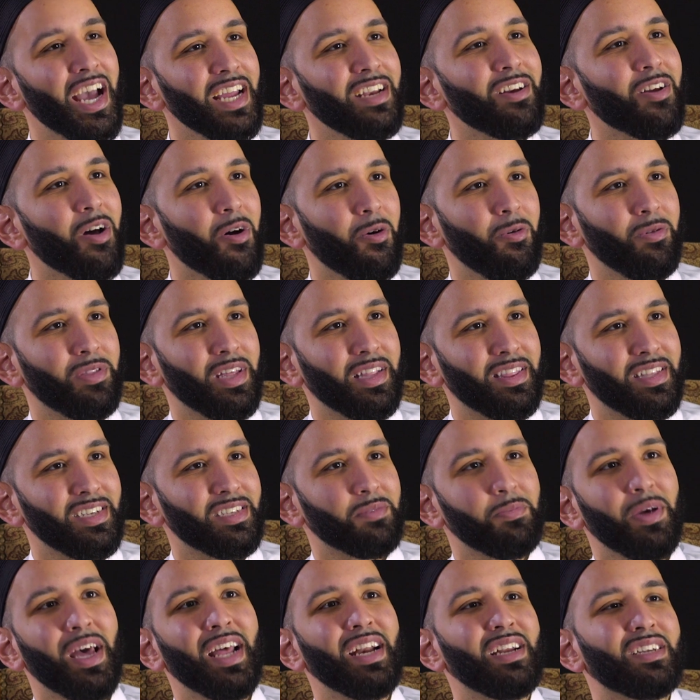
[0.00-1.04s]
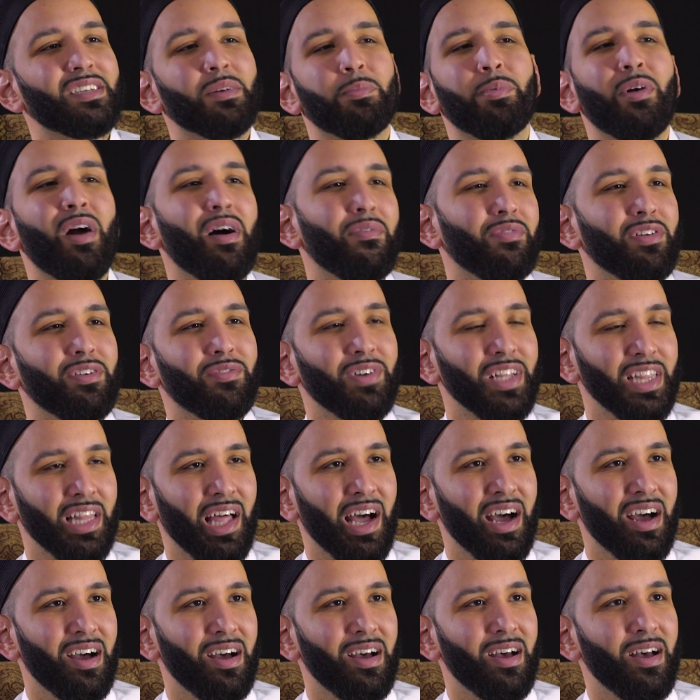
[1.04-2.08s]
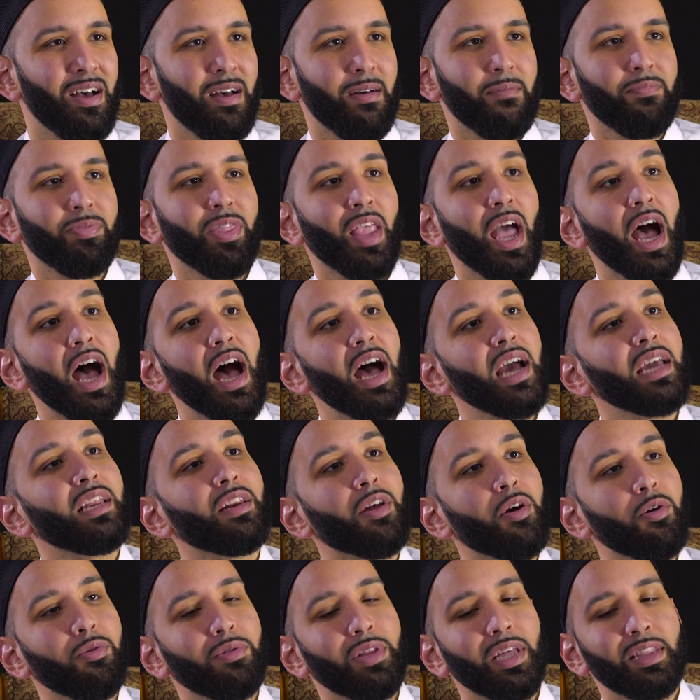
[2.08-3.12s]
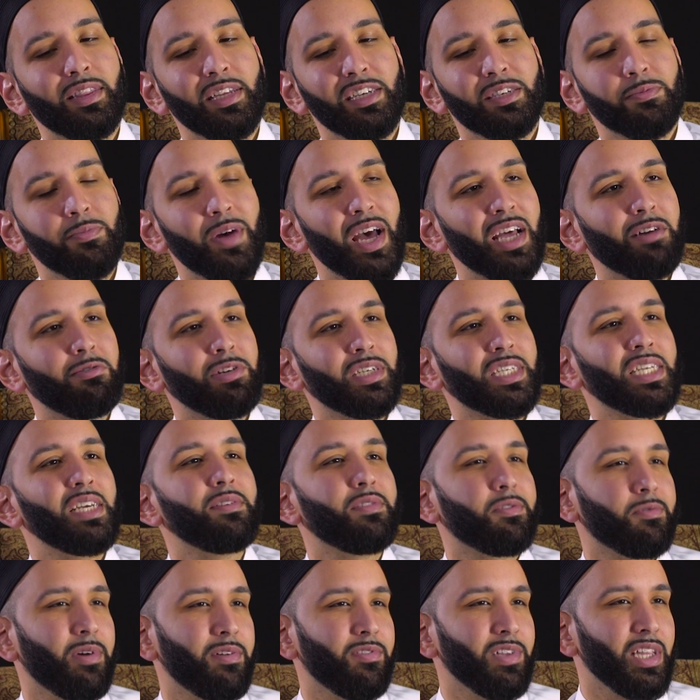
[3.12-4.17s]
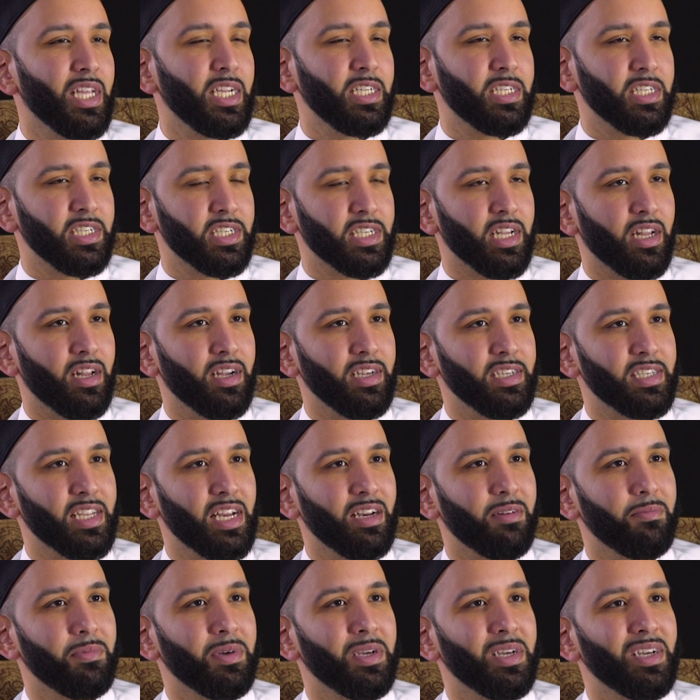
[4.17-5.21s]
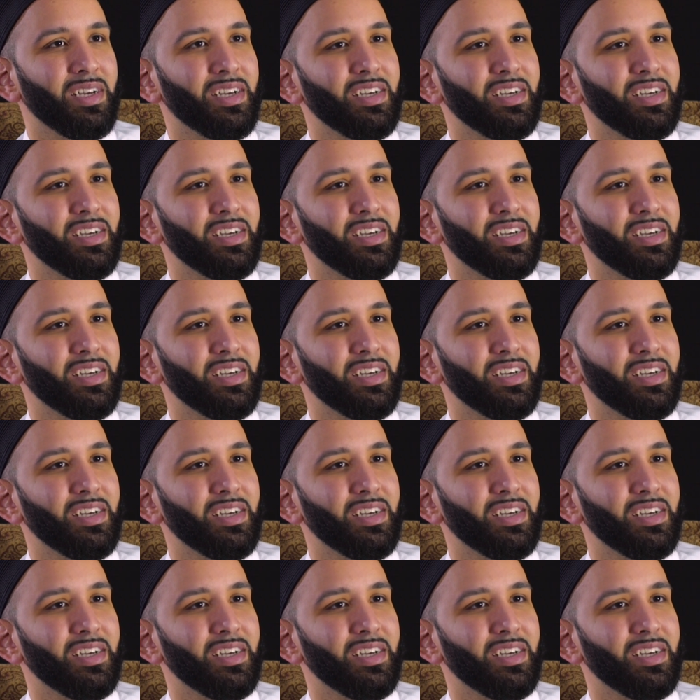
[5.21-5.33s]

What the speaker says: I know that this man is a prophet of Allah. I know that this man receives revelation sallallahu alayhi wa sallam.